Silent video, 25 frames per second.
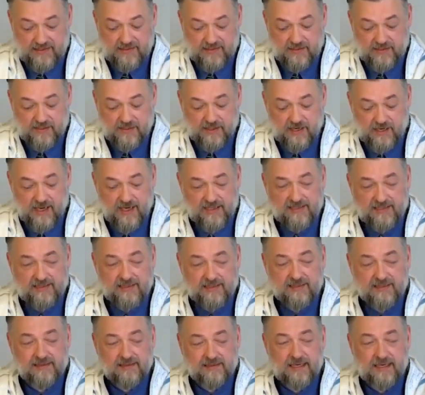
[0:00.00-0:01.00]
They're
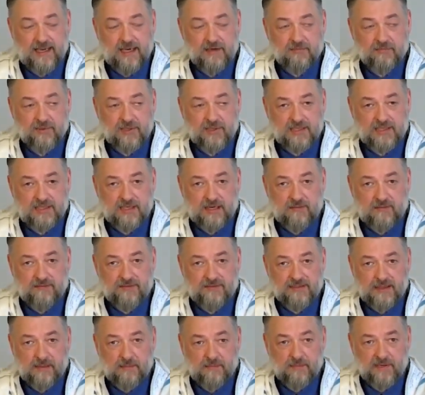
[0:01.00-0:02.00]
constantly at risk of
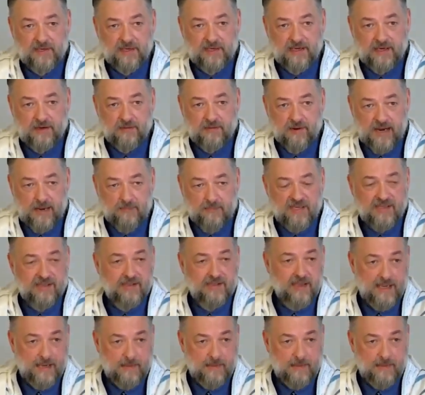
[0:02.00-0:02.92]
somebody grabbing